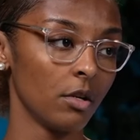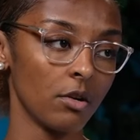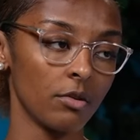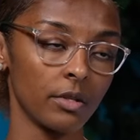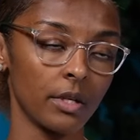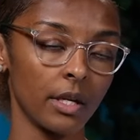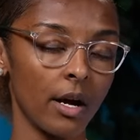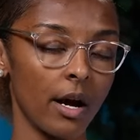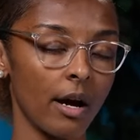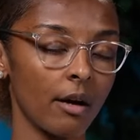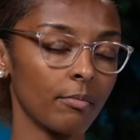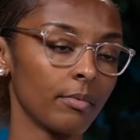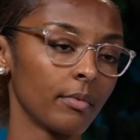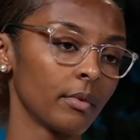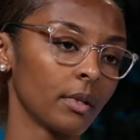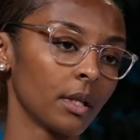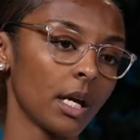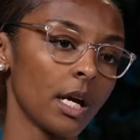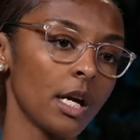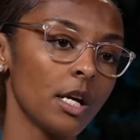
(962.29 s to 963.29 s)
send out
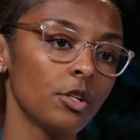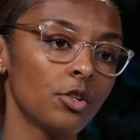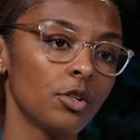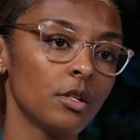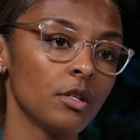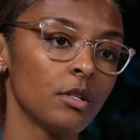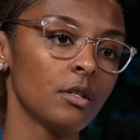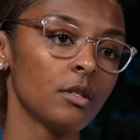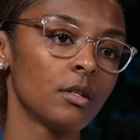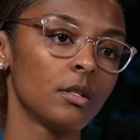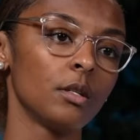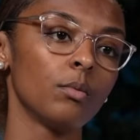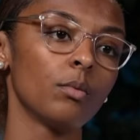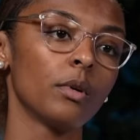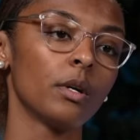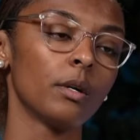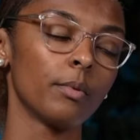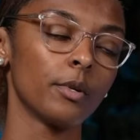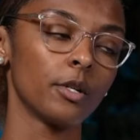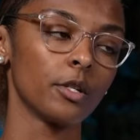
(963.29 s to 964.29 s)
applications, see
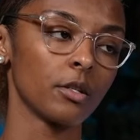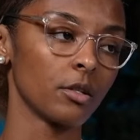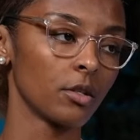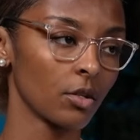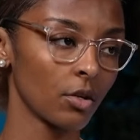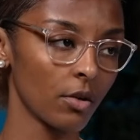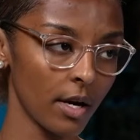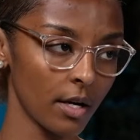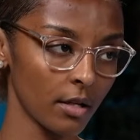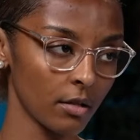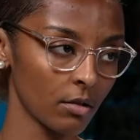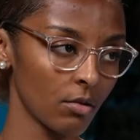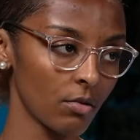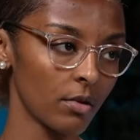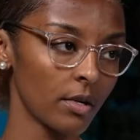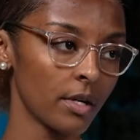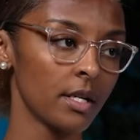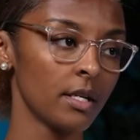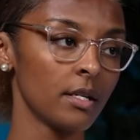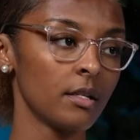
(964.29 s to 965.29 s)
what a person's credit
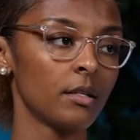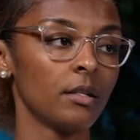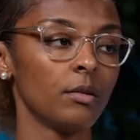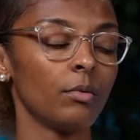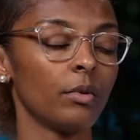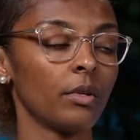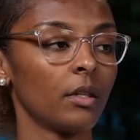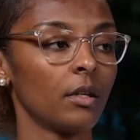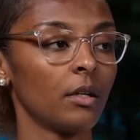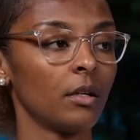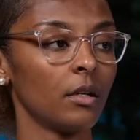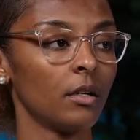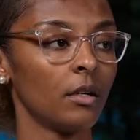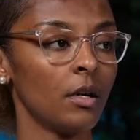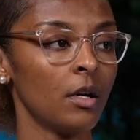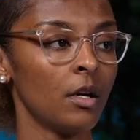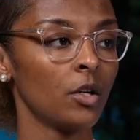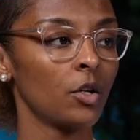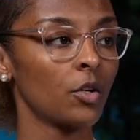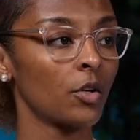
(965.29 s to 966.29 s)
score is, see what their
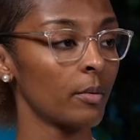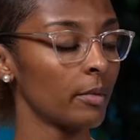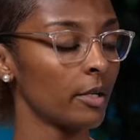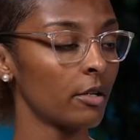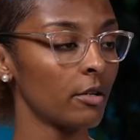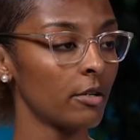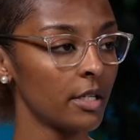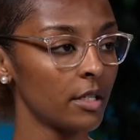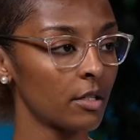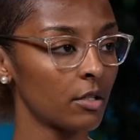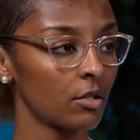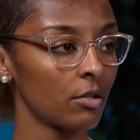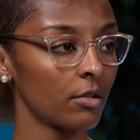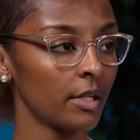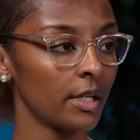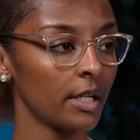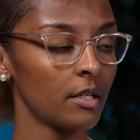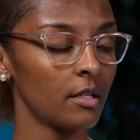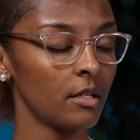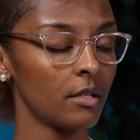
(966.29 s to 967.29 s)
criminal
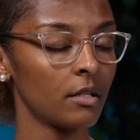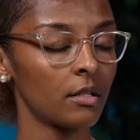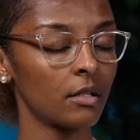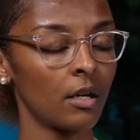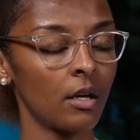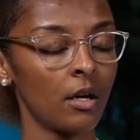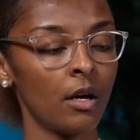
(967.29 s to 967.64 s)
history is.